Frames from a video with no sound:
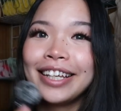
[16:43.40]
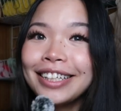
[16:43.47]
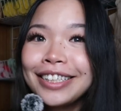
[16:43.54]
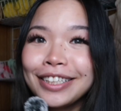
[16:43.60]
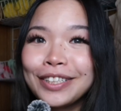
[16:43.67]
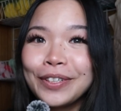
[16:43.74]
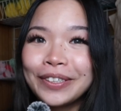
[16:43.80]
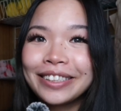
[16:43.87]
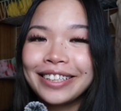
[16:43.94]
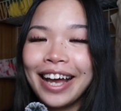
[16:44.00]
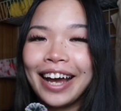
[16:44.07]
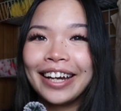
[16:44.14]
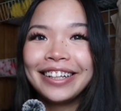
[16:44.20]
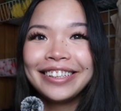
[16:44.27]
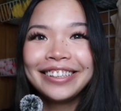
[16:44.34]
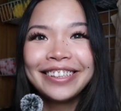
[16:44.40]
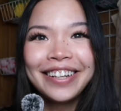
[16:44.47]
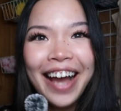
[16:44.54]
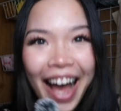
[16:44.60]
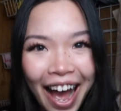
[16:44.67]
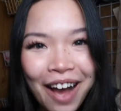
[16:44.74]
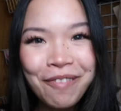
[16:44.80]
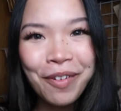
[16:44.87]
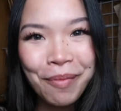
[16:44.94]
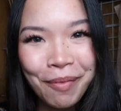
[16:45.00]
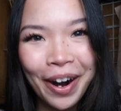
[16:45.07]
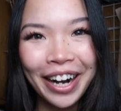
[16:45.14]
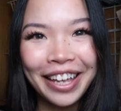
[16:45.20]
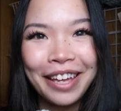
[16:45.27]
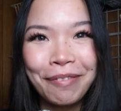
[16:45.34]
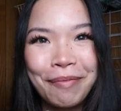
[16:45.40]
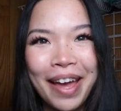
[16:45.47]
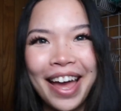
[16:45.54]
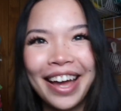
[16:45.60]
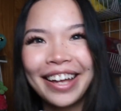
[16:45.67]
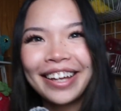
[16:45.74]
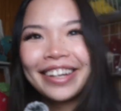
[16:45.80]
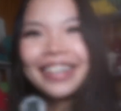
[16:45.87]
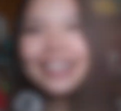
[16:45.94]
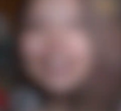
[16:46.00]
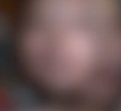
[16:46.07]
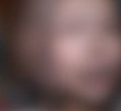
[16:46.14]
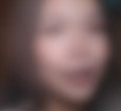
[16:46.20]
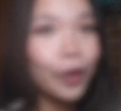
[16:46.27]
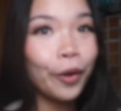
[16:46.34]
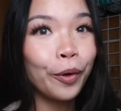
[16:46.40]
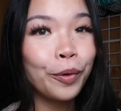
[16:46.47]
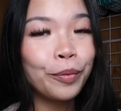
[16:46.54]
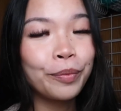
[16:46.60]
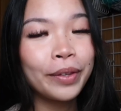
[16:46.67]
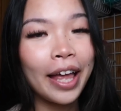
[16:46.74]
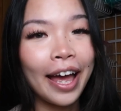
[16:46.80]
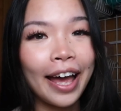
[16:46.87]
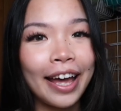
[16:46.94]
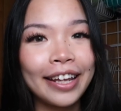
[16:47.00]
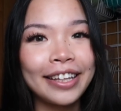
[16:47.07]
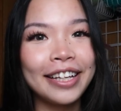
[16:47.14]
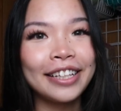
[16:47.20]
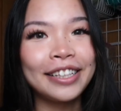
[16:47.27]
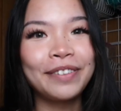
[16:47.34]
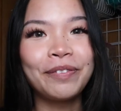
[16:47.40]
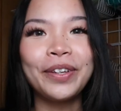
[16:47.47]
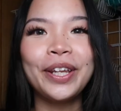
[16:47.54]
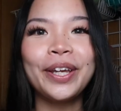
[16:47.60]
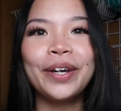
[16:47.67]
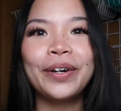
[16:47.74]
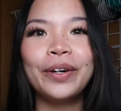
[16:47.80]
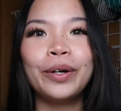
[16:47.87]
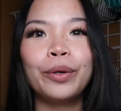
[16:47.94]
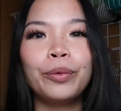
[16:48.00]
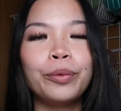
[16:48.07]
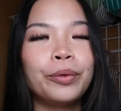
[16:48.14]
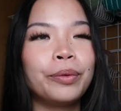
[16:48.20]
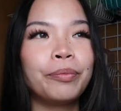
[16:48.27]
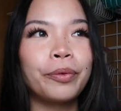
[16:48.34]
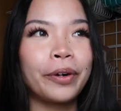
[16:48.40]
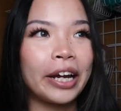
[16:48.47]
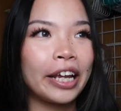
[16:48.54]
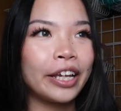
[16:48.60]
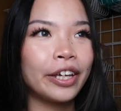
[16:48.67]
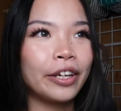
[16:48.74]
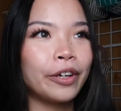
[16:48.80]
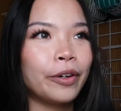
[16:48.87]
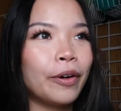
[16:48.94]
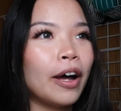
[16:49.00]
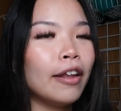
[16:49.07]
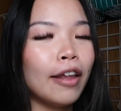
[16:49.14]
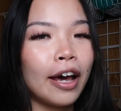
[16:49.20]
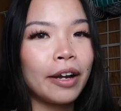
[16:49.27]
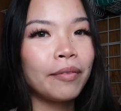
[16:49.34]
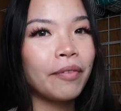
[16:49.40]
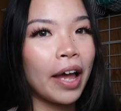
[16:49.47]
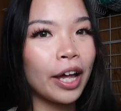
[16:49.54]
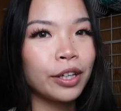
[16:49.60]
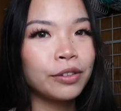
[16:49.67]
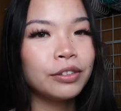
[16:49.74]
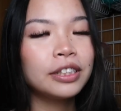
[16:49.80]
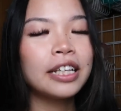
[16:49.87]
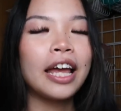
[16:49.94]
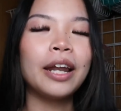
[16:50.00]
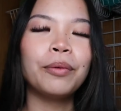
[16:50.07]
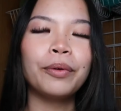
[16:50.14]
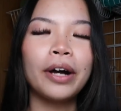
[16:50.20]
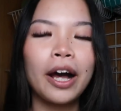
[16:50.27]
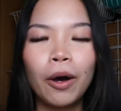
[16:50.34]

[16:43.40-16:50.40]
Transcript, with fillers: This is your sign to have a market bag. I hope that this video would bring you a lot of values and will